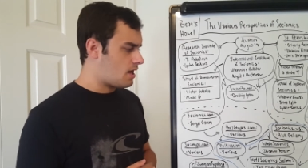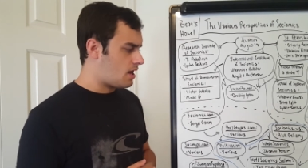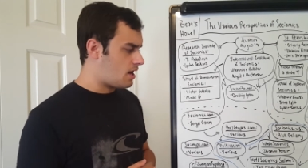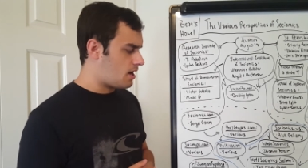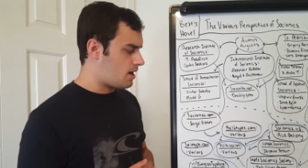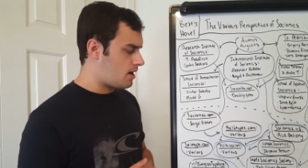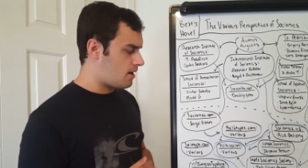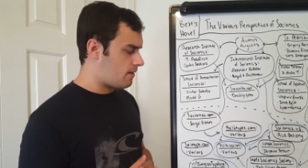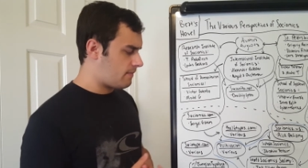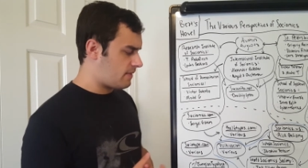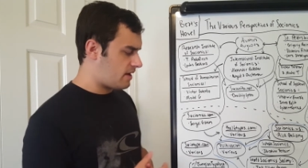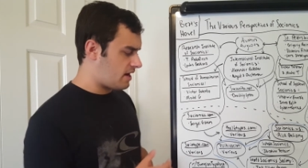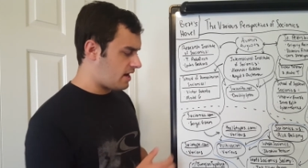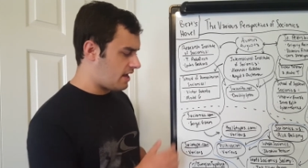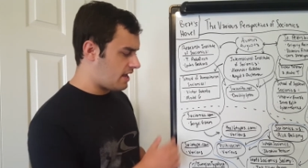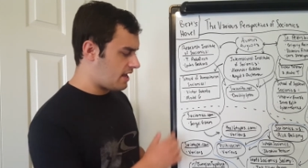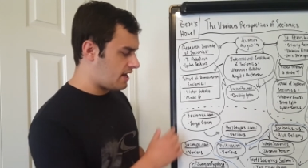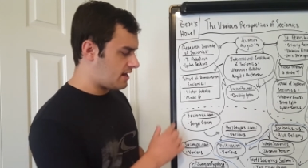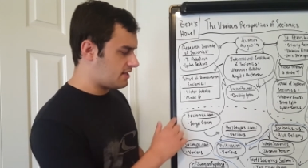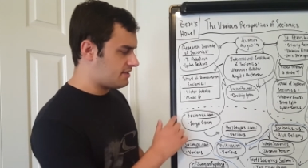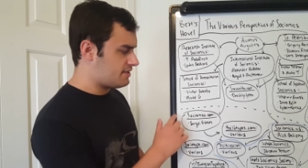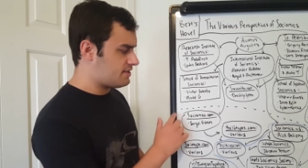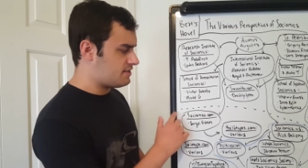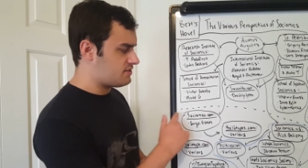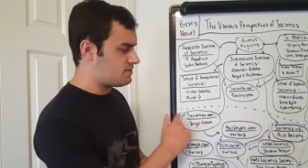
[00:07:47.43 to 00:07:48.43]
I
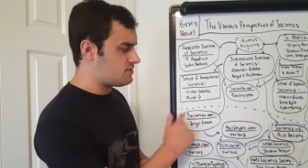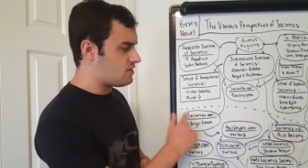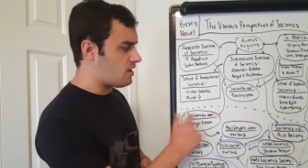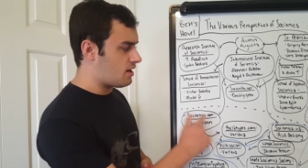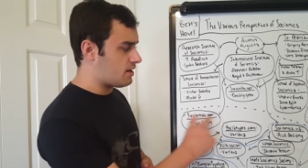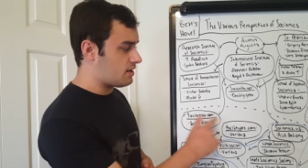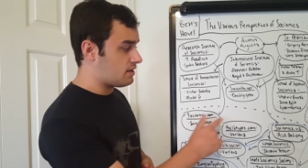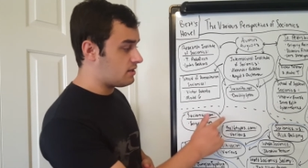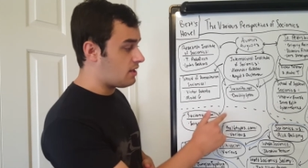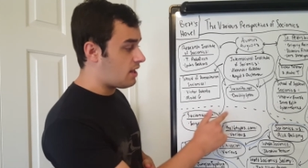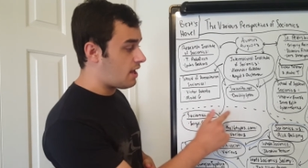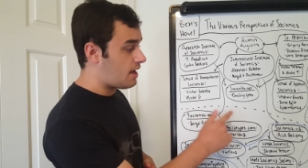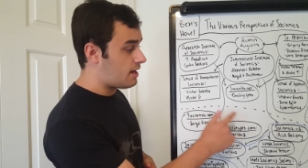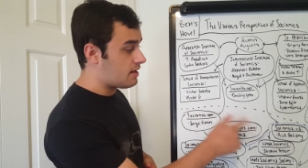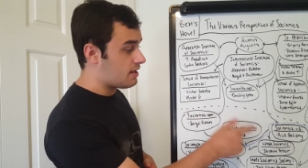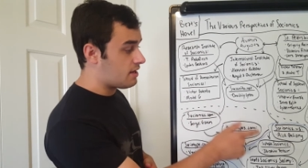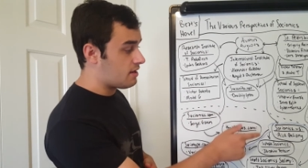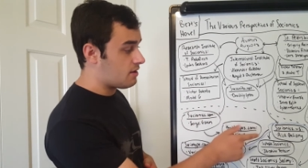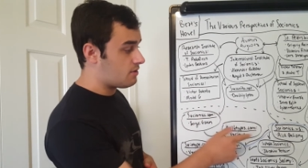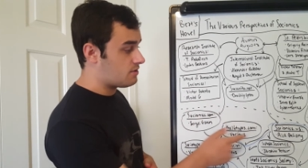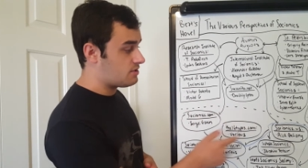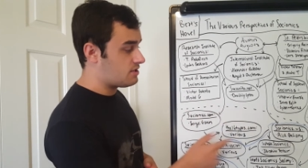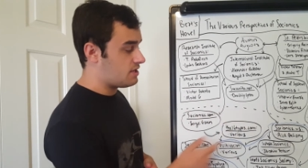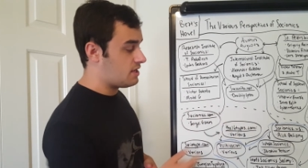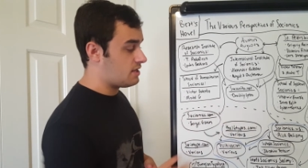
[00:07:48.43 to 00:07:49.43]
added this dotted line
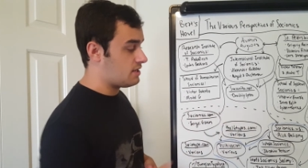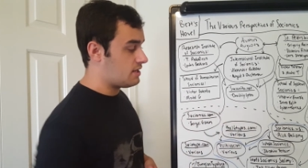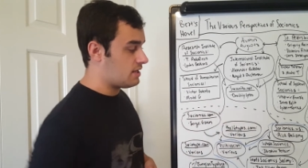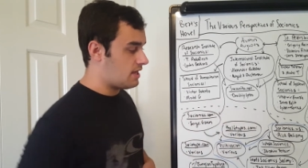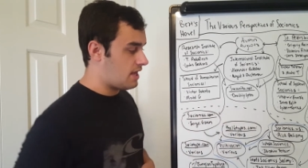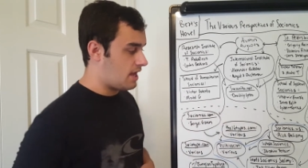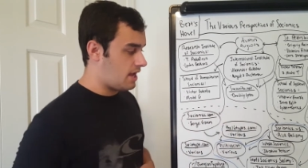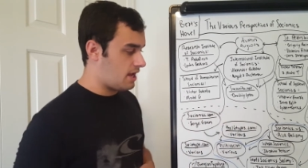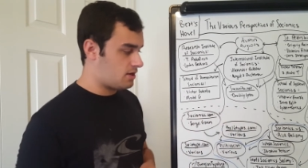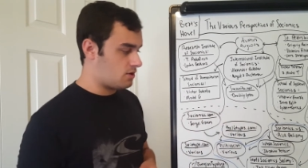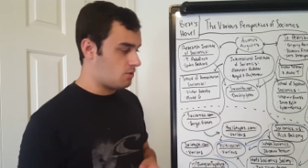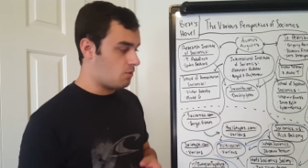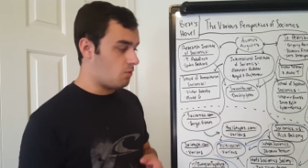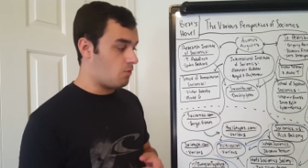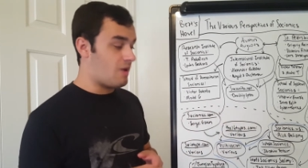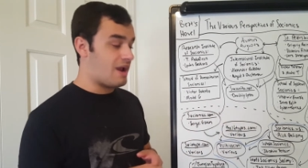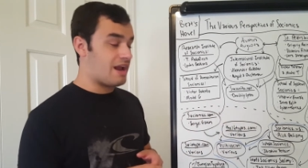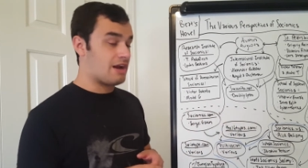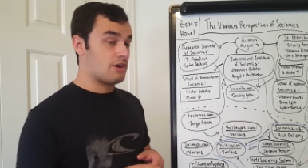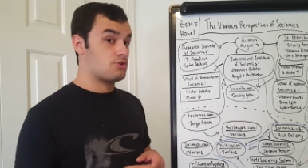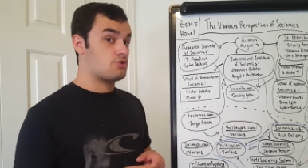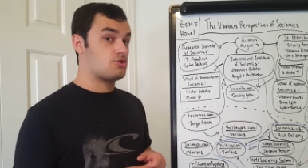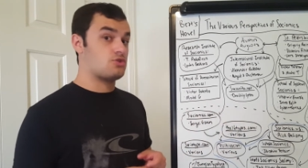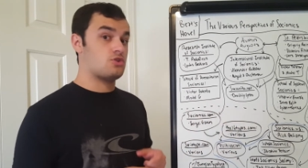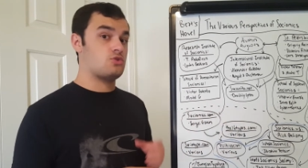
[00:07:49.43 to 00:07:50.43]
here to indicate
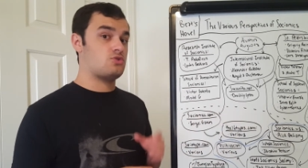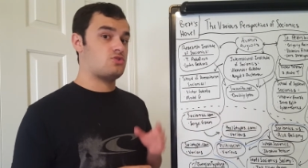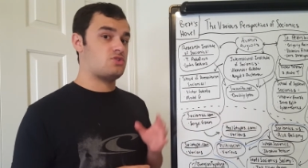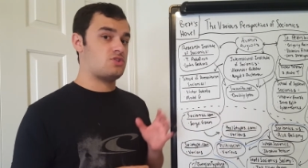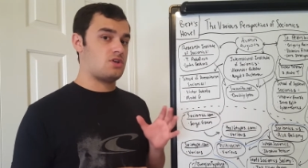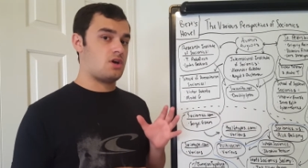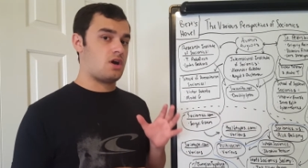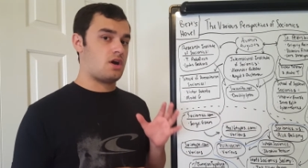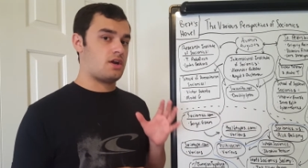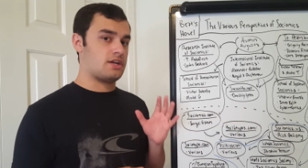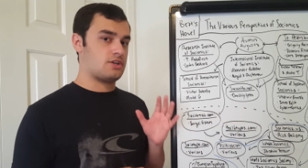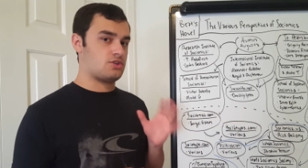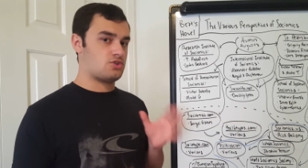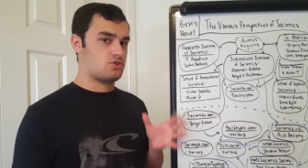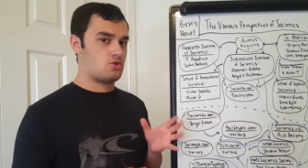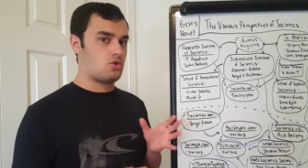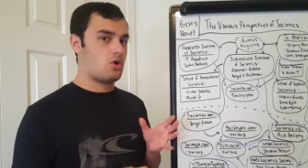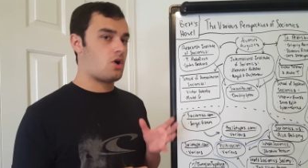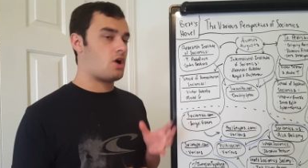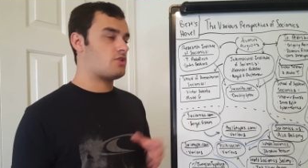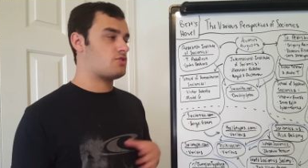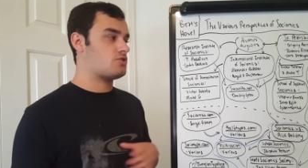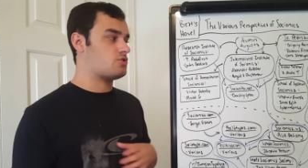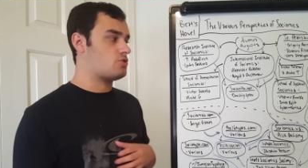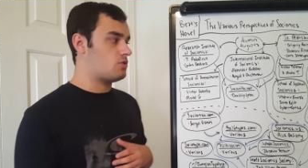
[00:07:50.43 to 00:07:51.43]
where socionics
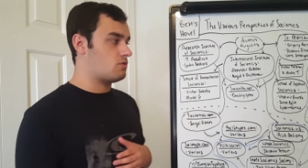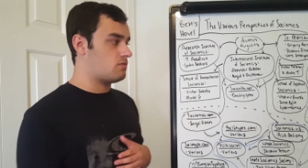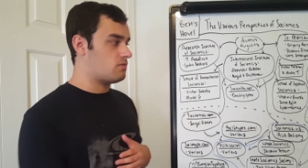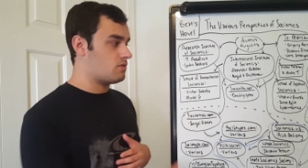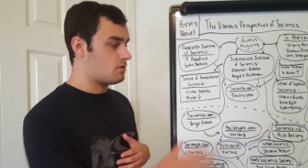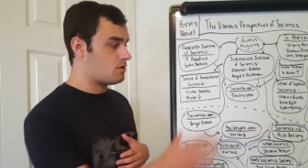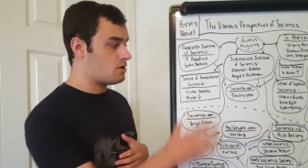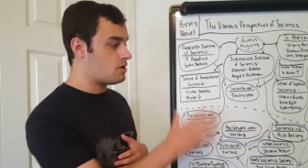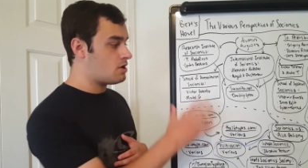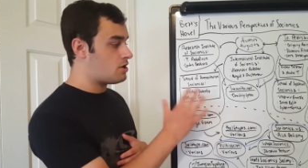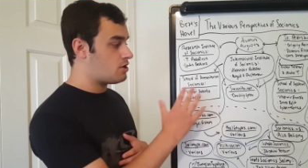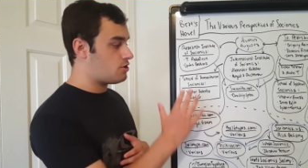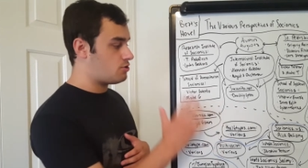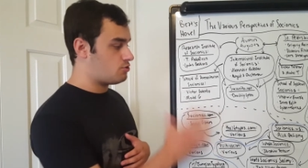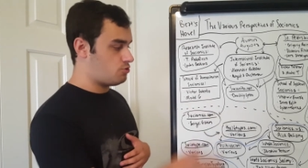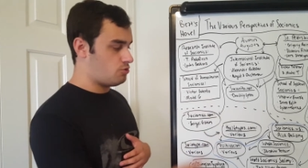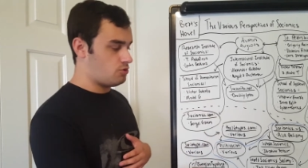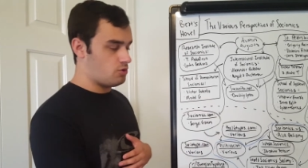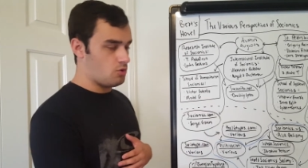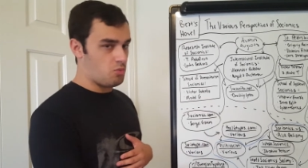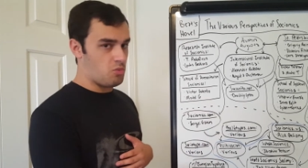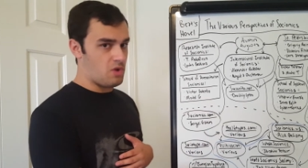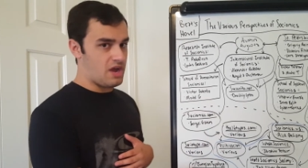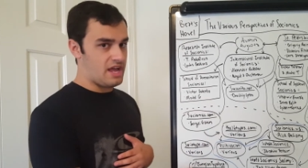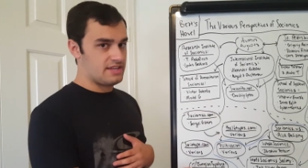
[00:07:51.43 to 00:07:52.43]
crossed over to
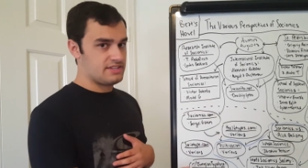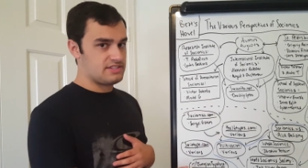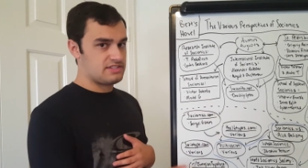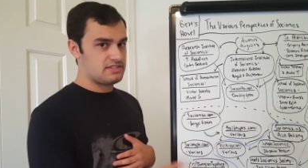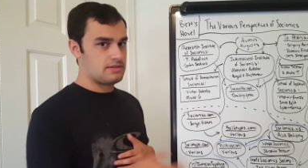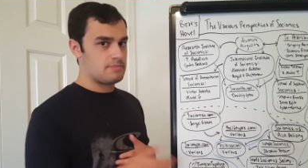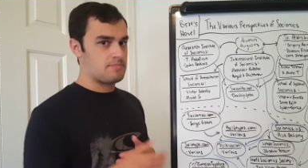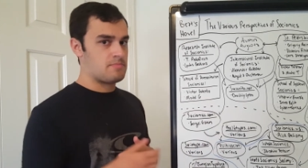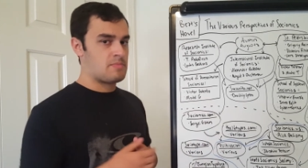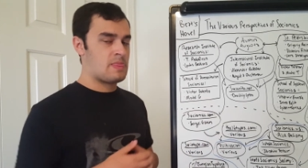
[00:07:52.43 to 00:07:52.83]
the West.